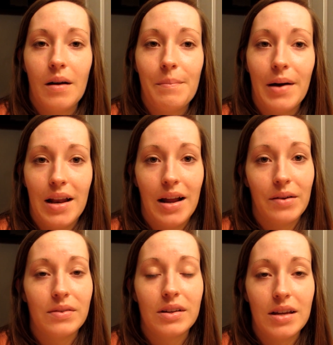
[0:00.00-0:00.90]
but I
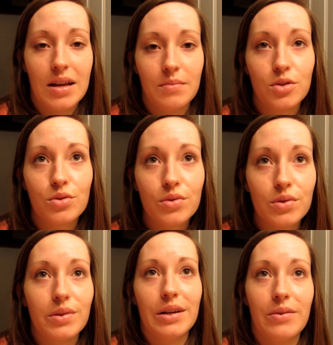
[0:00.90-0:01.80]
really am
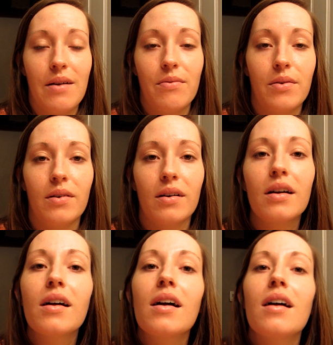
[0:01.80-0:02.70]
truly grateful
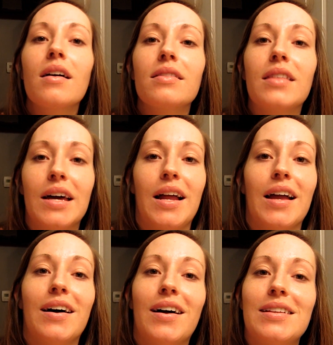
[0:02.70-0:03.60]
that I
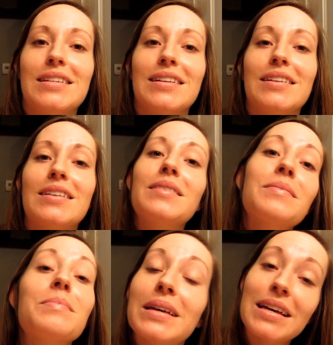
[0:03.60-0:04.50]
got to
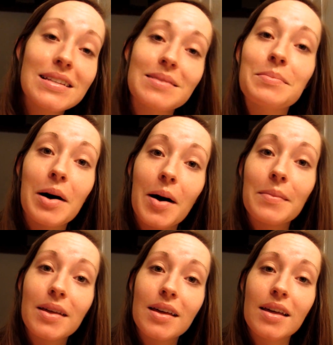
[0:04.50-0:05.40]
be his
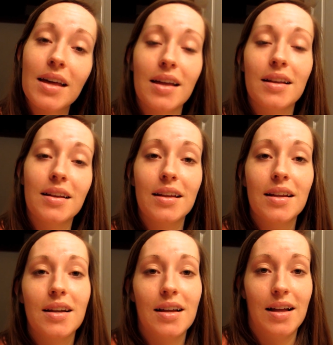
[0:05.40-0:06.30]
mommy and
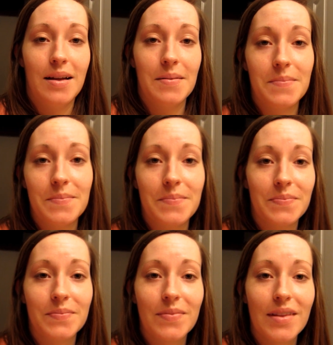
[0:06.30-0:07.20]
um,
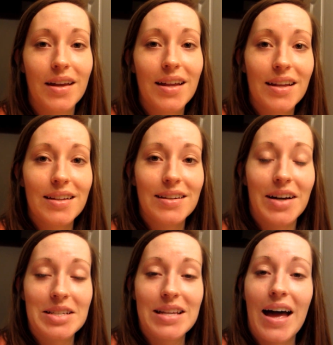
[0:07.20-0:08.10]

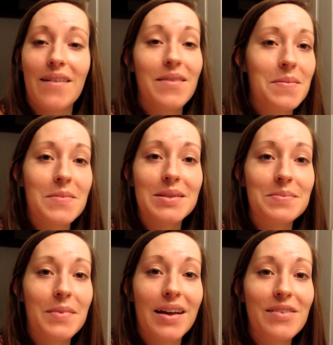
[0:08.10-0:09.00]
Got to have him as
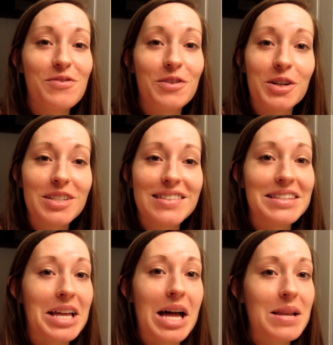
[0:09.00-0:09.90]
my first
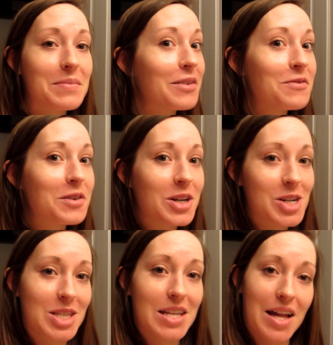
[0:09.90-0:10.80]
son, my
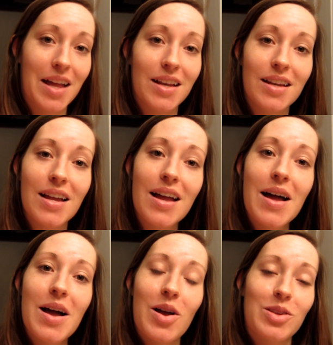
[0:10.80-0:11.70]
first son.
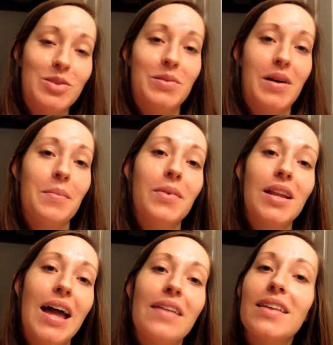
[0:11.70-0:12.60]
So I'm going
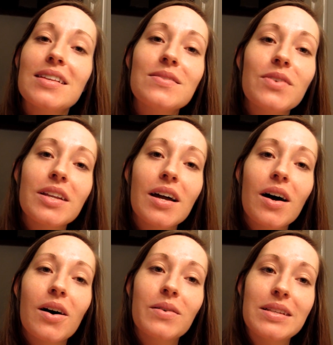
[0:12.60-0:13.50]
to end this
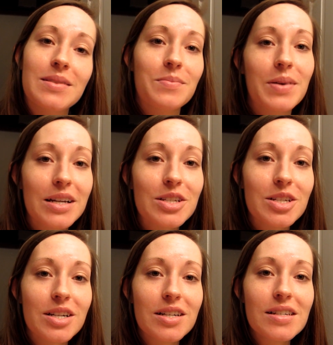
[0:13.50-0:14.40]
video with some
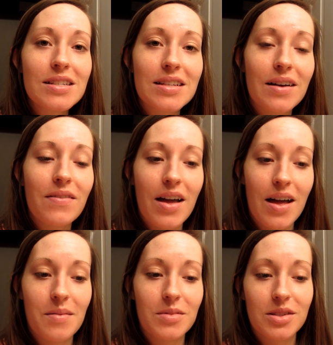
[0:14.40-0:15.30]
pictures of
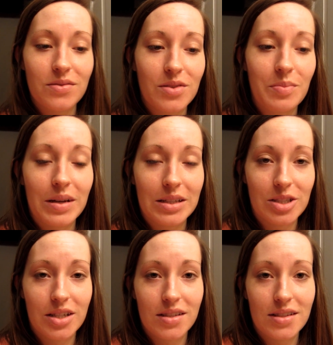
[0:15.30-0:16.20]
him, just a few
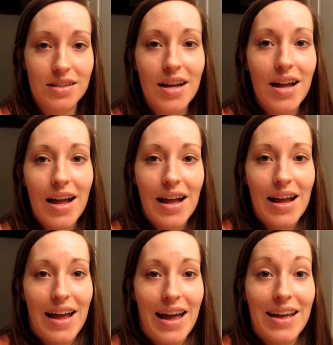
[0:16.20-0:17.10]
pictures.
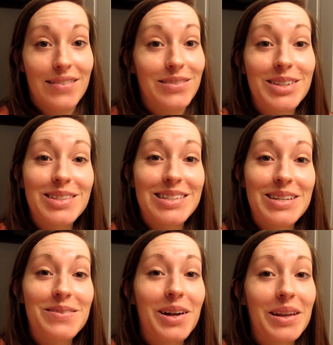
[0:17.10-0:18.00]
And we'll see
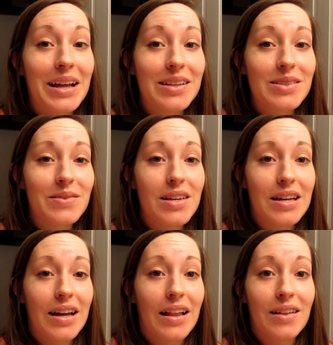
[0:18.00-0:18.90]
you all next
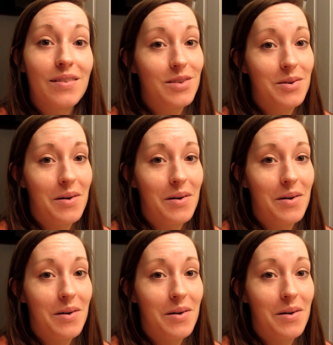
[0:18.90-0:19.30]
week. I love you